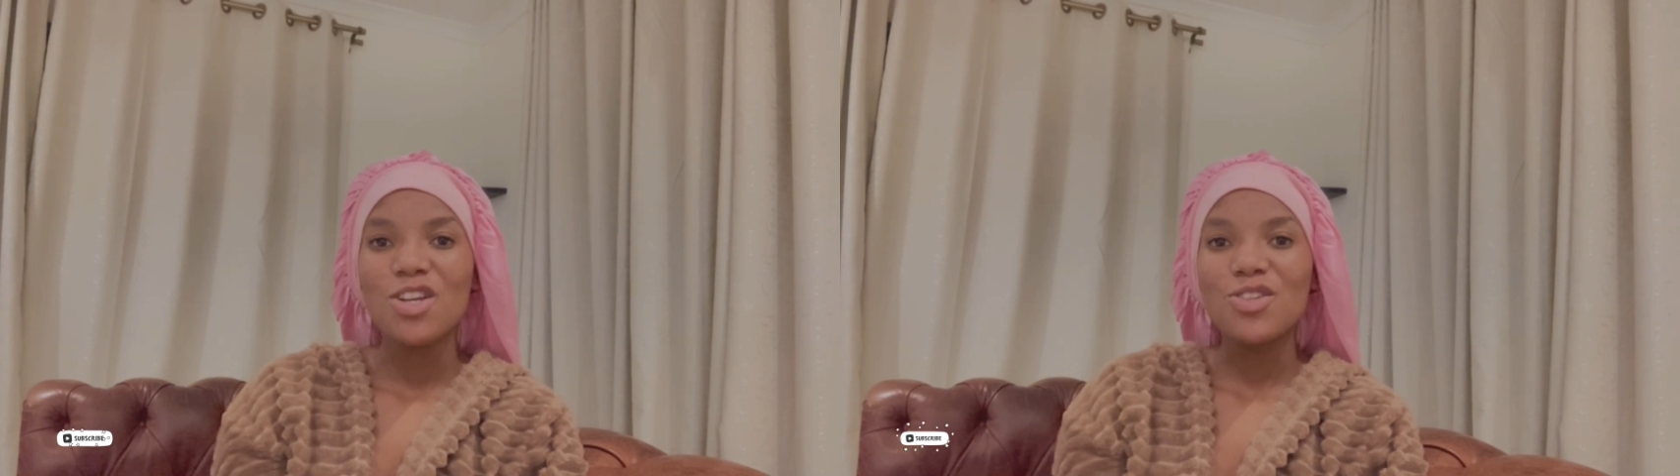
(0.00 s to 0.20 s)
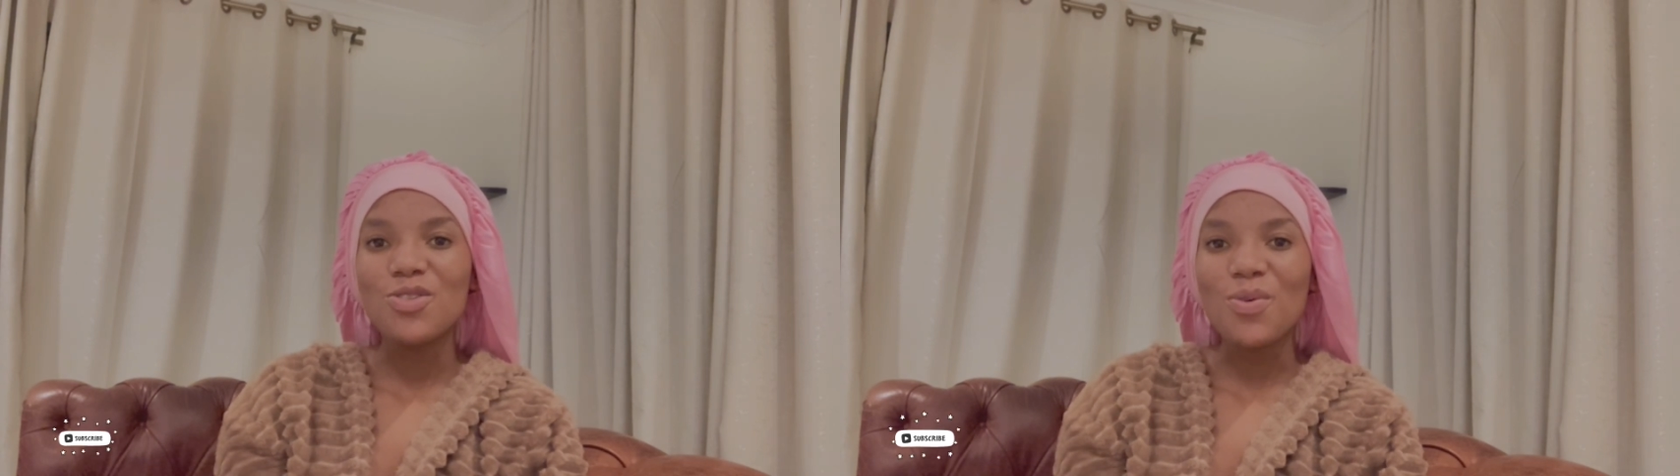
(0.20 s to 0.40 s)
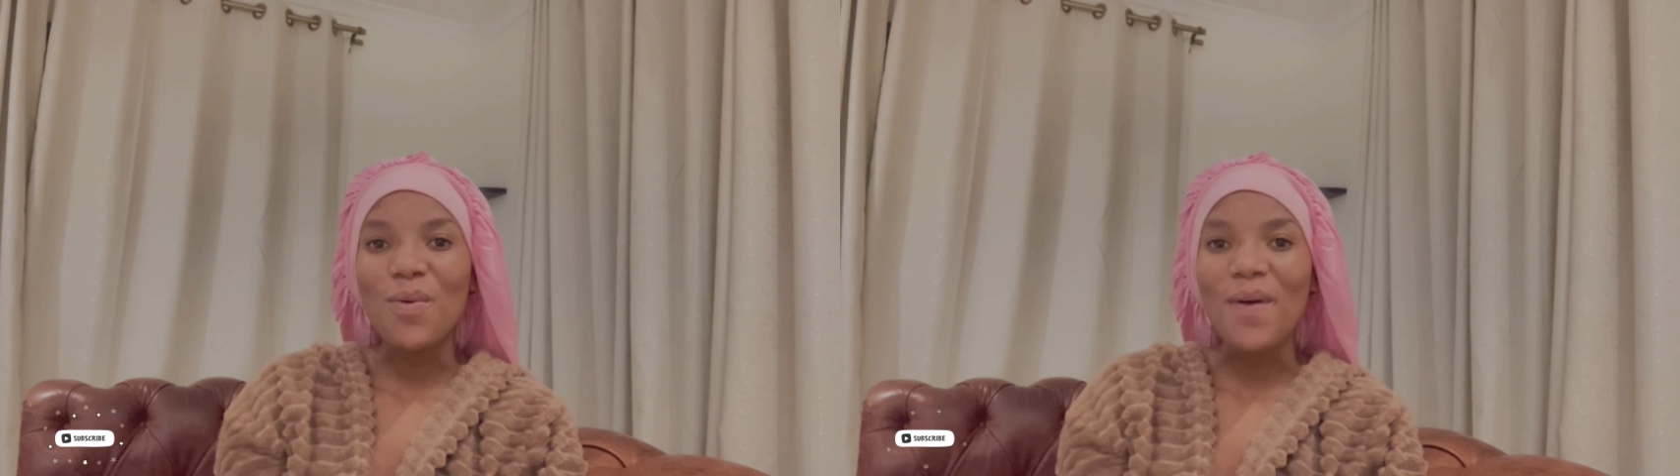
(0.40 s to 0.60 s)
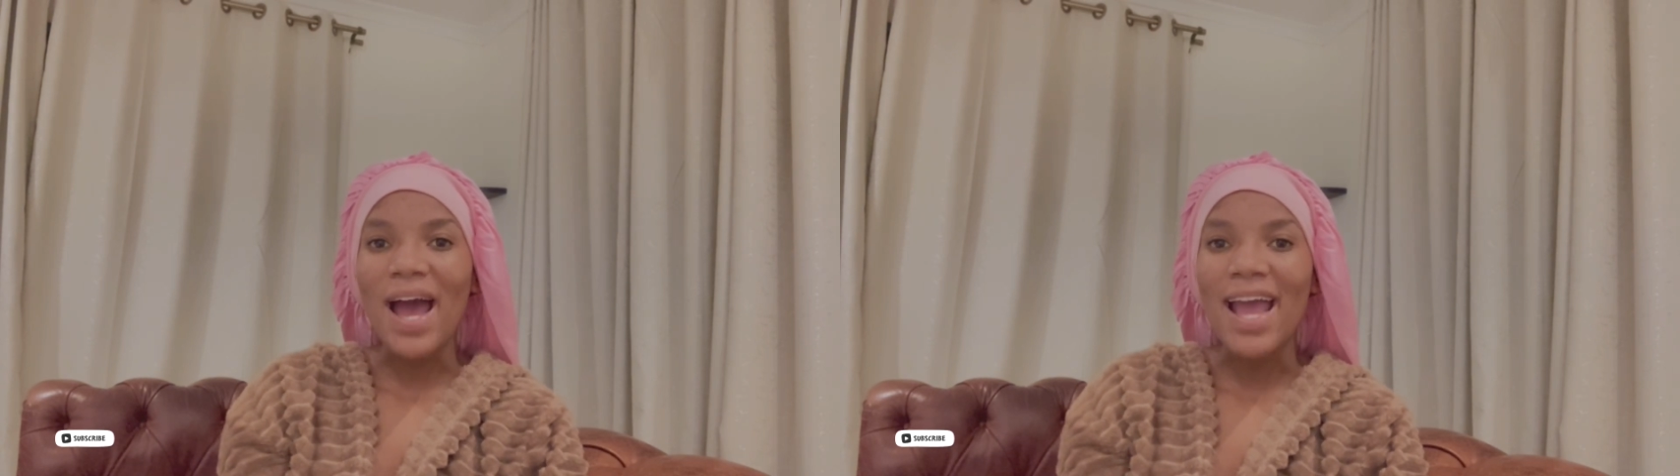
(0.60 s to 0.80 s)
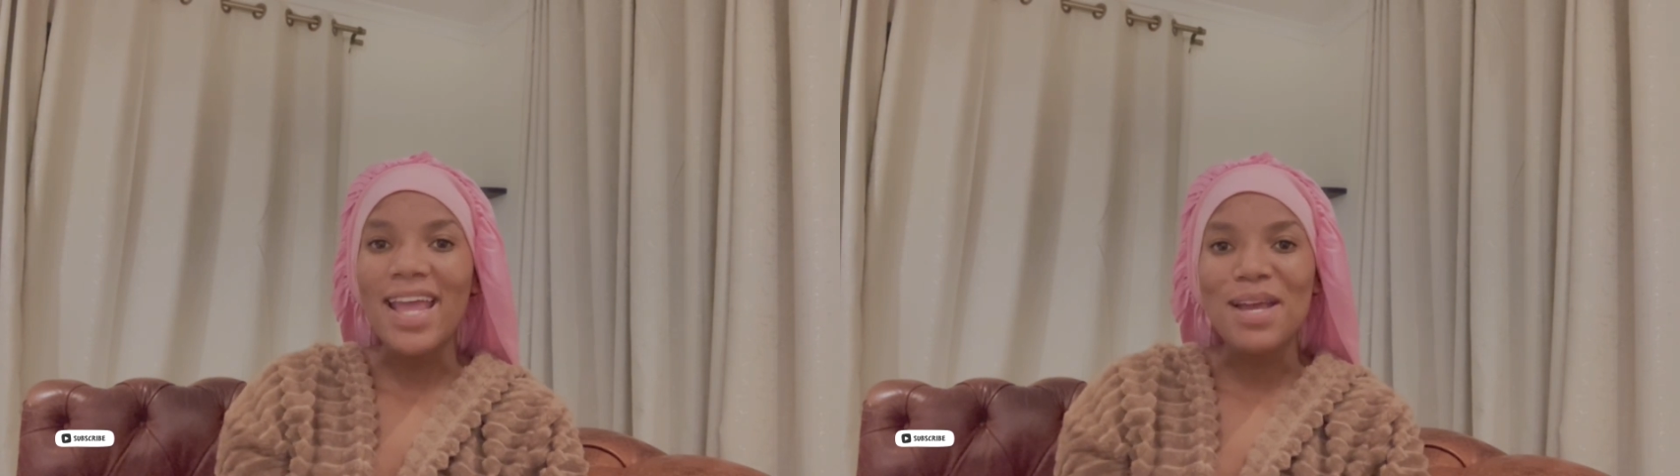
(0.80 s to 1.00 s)
So
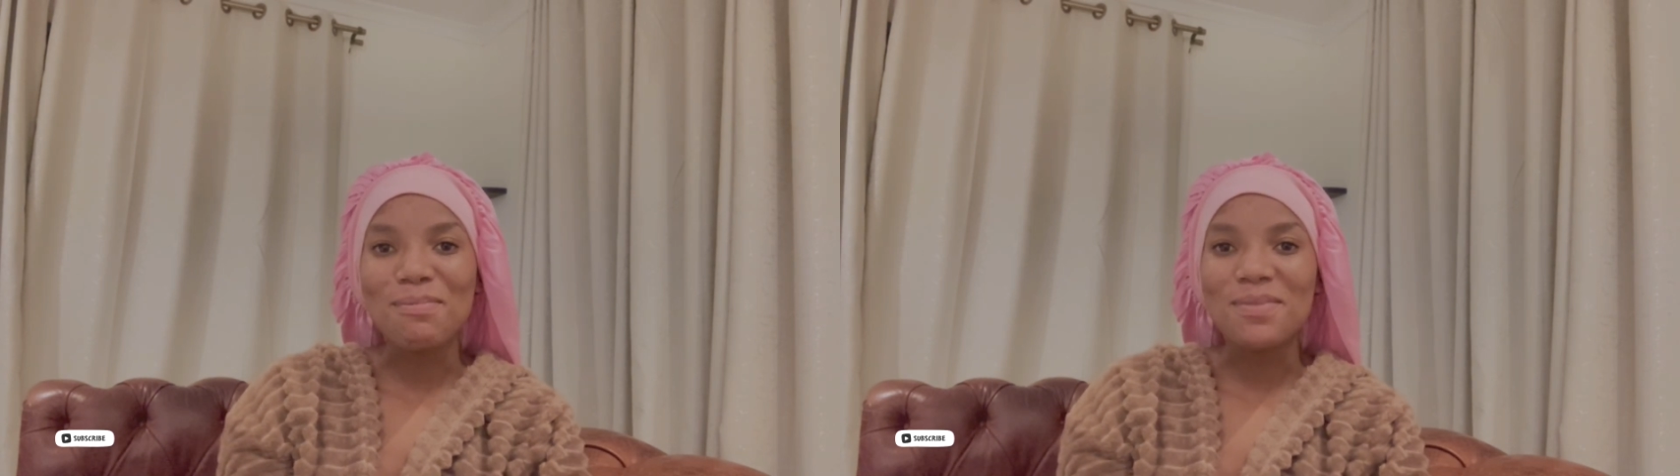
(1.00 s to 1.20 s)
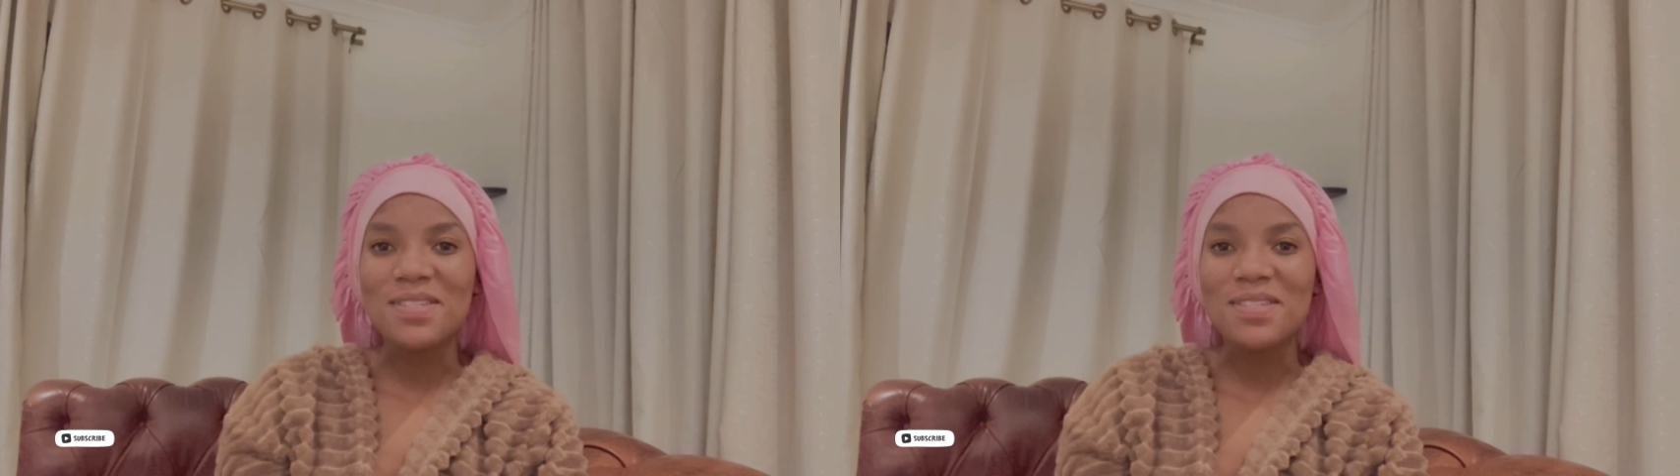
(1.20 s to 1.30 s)
I am